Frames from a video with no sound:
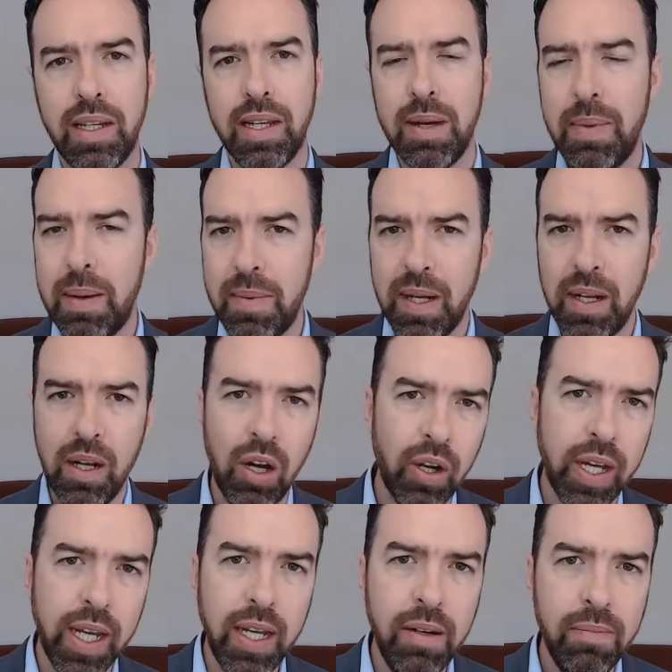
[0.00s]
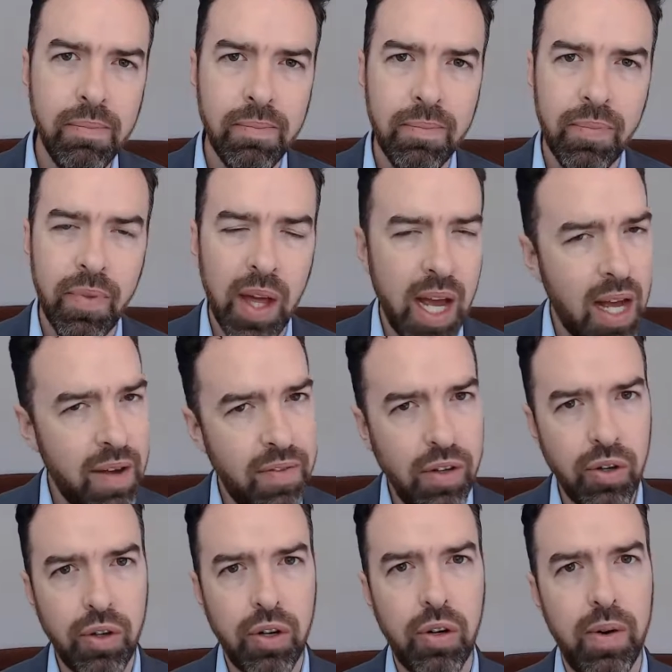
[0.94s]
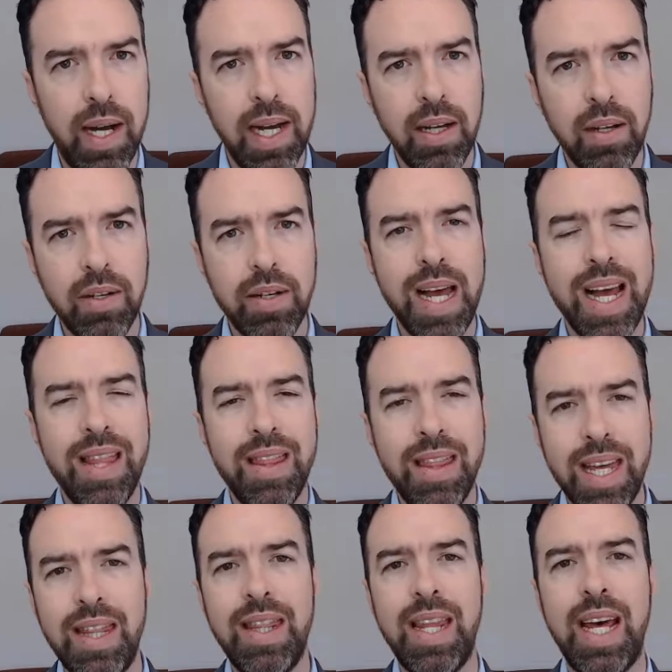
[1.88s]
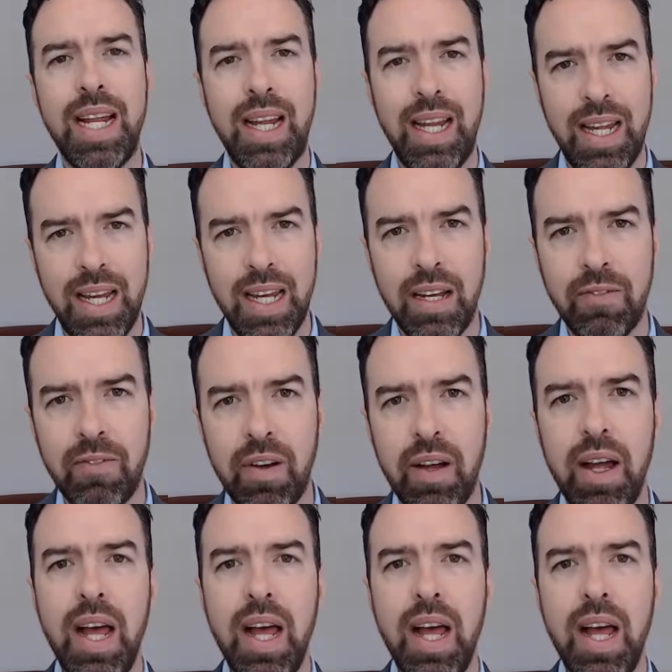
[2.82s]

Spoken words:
They maybe log in, they have a look around, and then they leave.